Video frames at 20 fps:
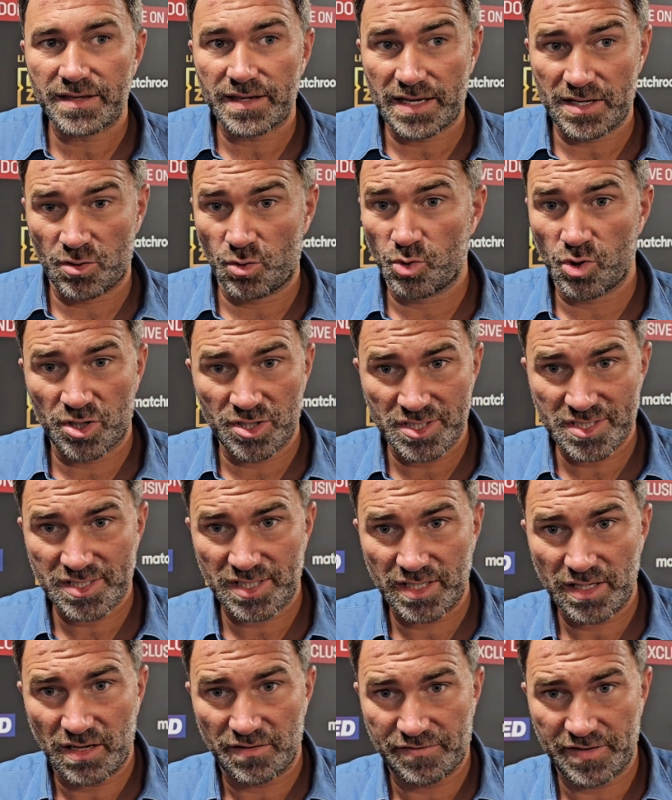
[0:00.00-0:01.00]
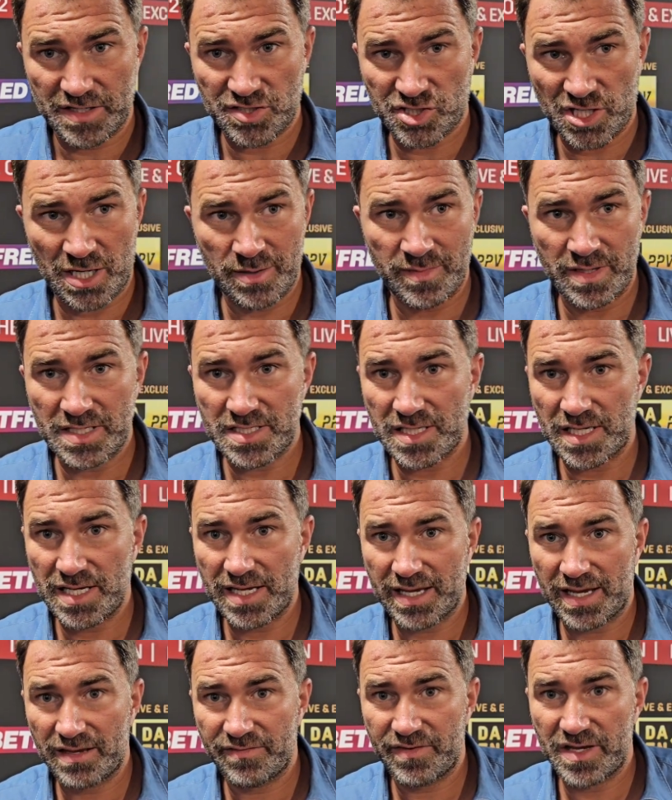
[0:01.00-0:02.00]
In all honesty, I think Jamie
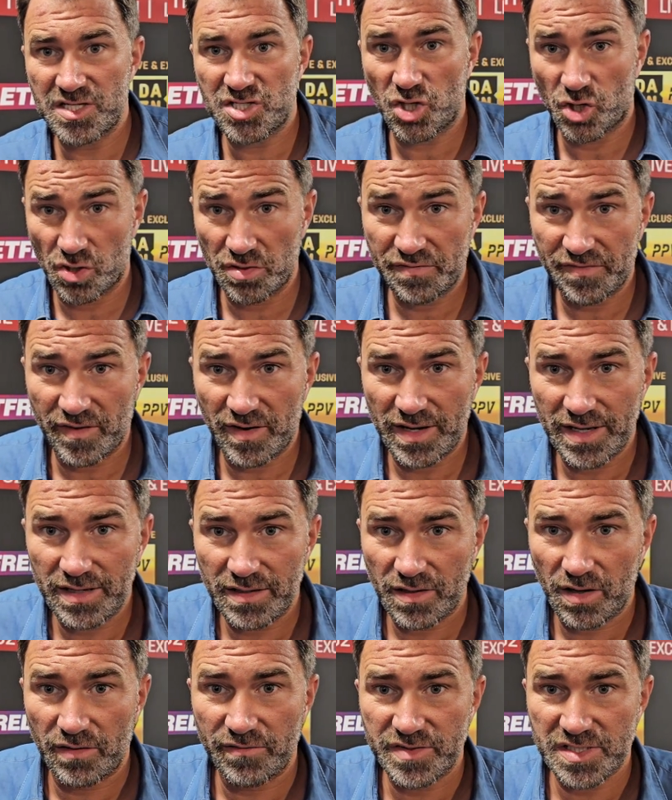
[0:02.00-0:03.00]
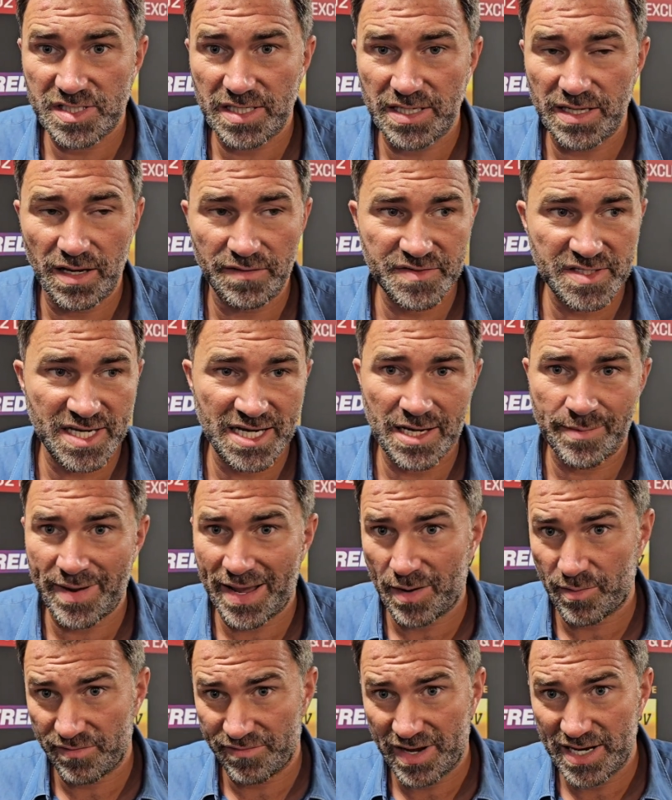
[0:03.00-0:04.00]
TKV is a good fighter. Obviously, I've seen him
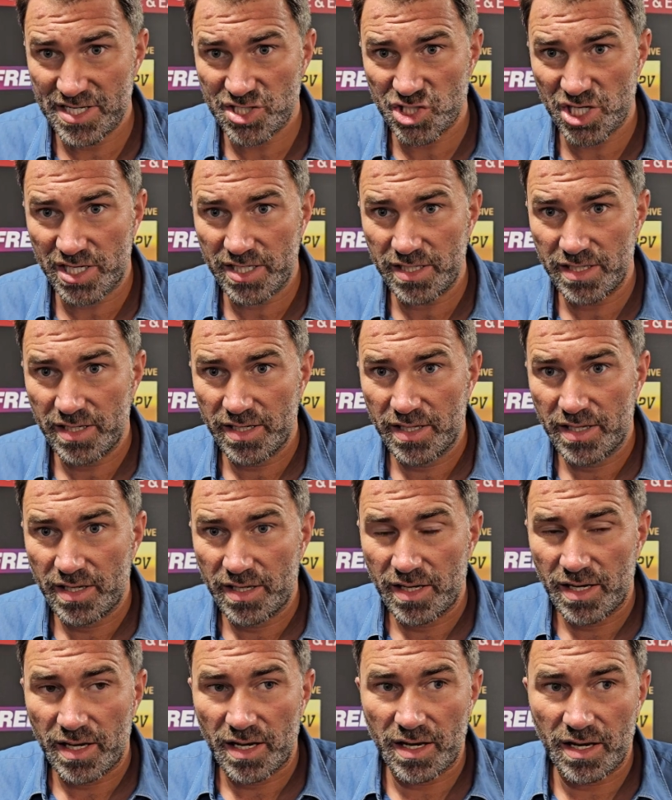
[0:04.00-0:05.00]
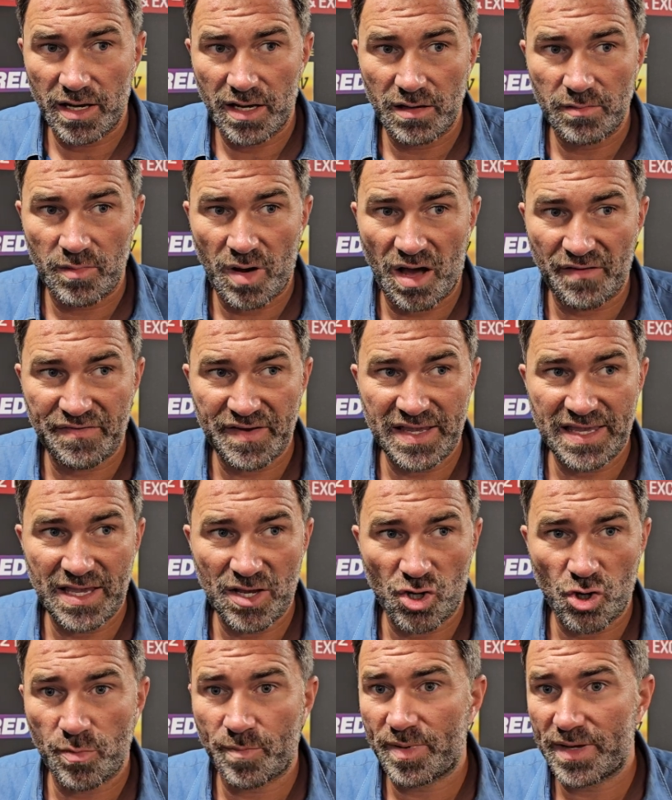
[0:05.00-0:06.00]
out with AJ. I think
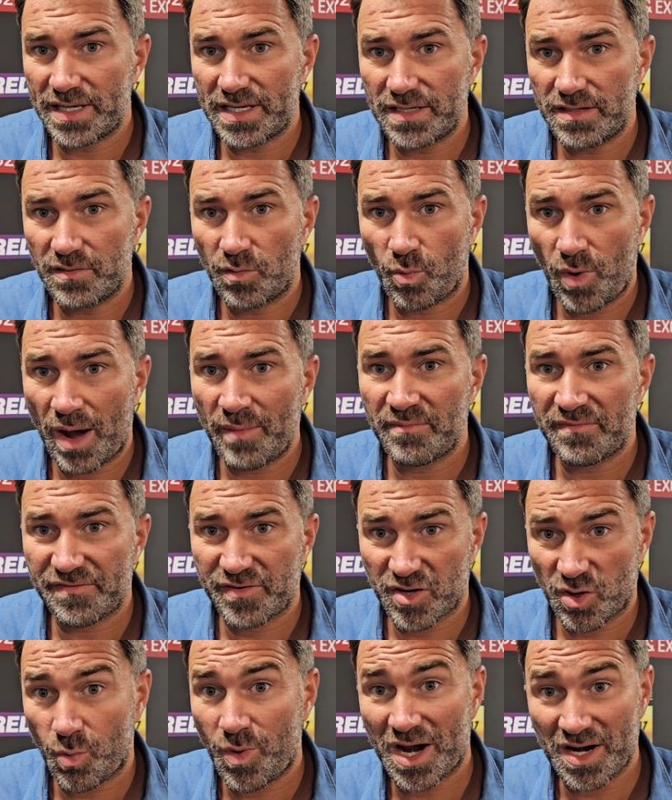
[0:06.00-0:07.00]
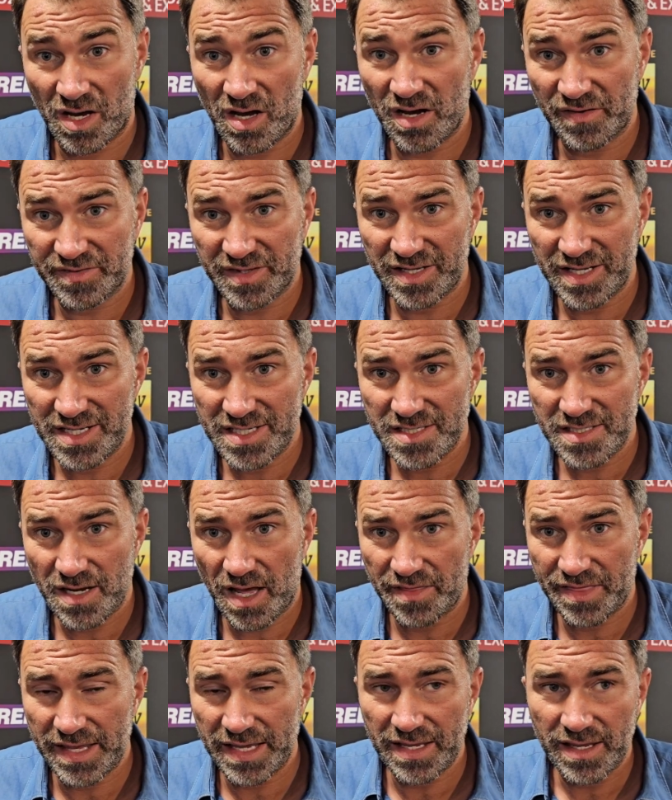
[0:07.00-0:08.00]
it could be one for the one after this.
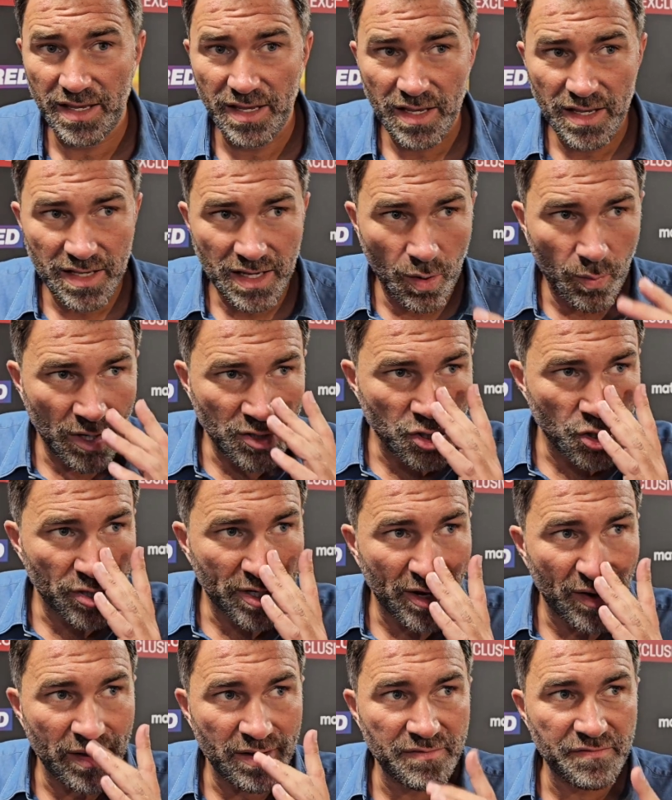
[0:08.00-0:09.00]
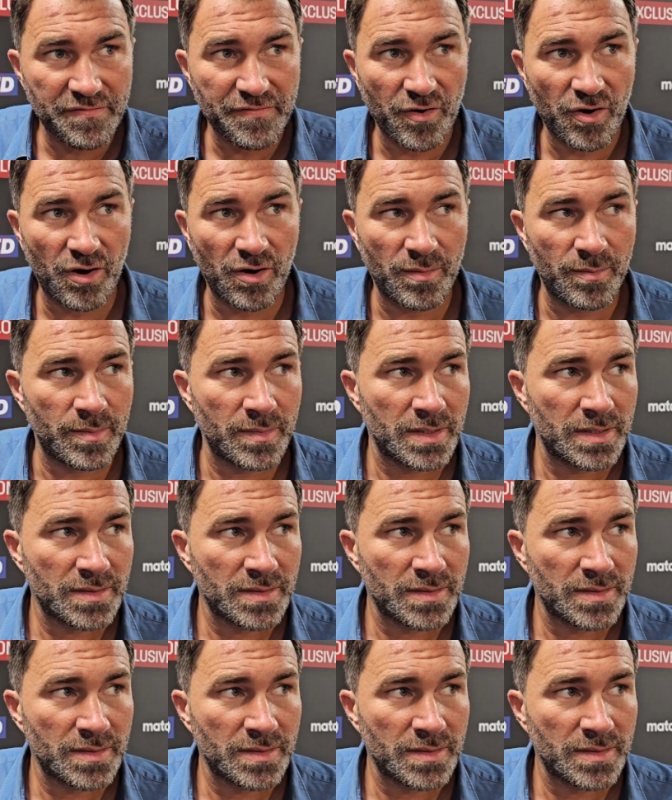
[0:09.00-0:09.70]
I think when you're going from